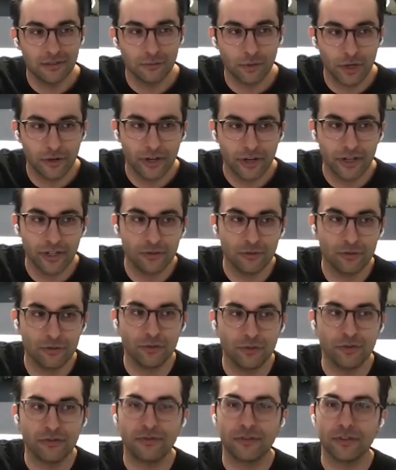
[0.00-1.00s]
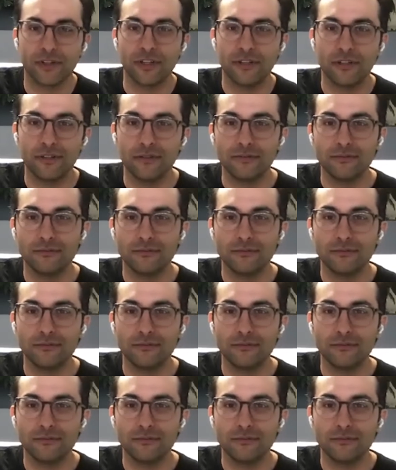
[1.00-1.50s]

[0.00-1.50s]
what do you reckon you'd do differently?